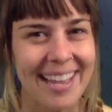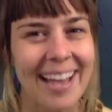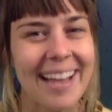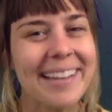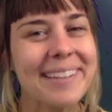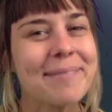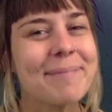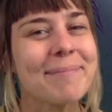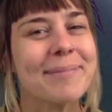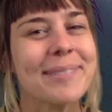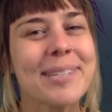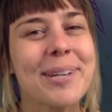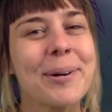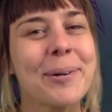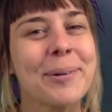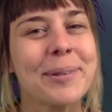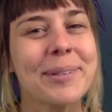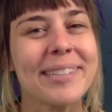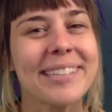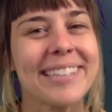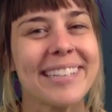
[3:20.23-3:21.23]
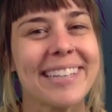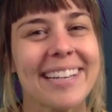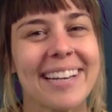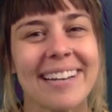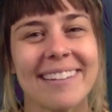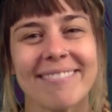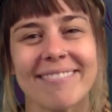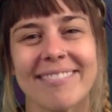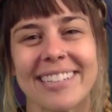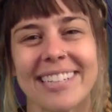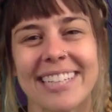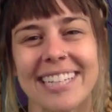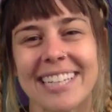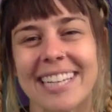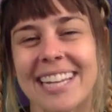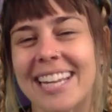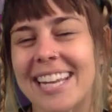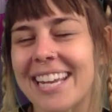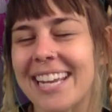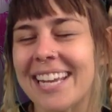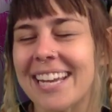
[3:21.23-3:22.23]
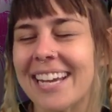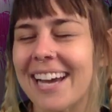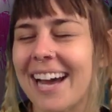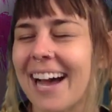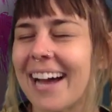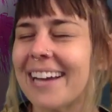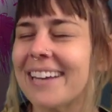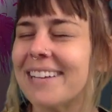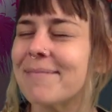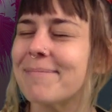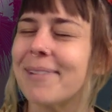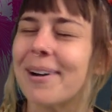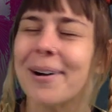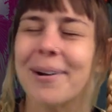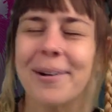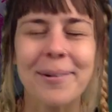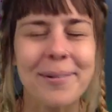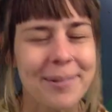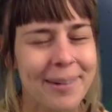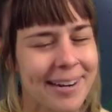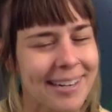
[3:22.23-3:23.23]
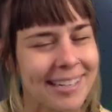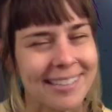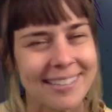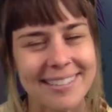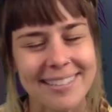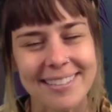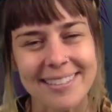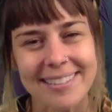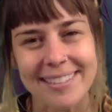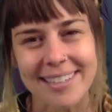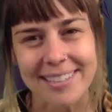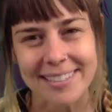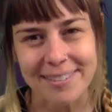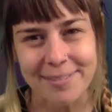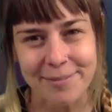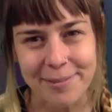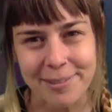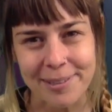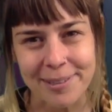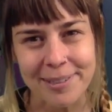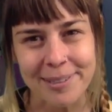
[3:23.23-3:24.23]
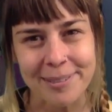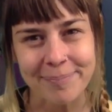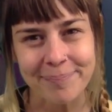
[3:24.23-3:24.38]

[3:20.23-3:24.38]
I am totally confident. I am already successful.